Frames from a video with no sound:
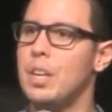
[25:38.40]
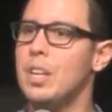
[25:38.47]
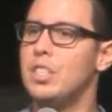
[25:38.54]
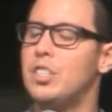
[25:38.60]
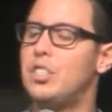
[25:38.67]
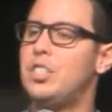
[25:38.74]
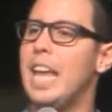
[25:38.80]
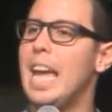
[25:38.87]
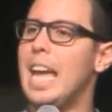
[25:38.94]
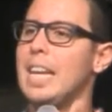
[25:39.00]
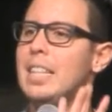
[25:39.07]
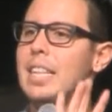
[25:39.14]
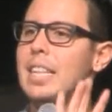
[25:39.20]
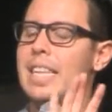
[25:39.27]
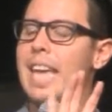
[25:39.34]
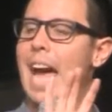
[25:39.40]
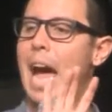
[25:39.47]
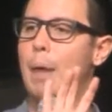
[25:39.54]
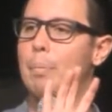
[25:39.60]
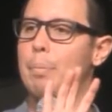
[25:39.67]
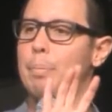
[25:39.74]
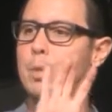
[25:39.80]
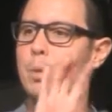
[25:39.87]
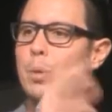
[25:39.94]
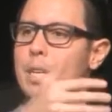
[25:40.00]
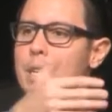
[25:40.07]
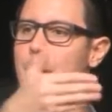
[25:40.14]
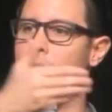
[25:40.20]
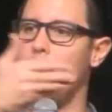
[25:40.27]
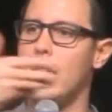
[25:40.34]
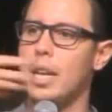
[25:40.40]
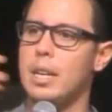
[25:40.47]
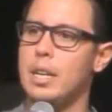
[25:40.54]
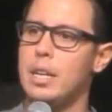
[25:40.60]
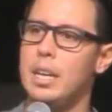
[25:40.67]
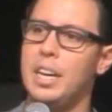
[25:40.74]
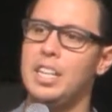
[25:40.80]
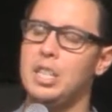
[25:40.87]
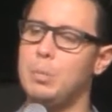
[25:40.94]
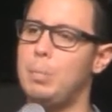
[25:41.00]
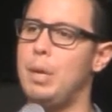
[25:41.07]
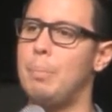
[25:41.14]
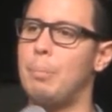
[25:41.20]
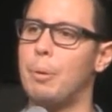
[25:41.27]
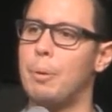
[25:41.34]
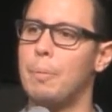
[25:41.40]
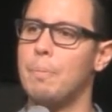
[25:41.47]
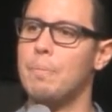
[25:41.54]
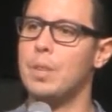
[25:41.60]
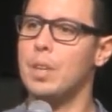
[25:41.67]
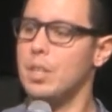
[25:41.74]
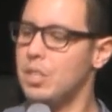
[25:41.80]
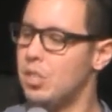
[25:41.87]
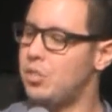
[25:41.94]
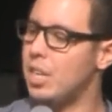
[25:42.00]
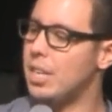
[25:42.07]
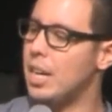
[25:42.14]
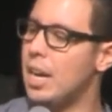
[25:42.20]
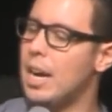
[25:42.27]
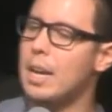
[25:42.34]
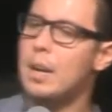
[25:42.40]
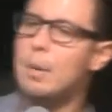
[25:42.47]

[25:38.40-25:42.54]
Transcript: to stand in the gap between God and his people, to say, God,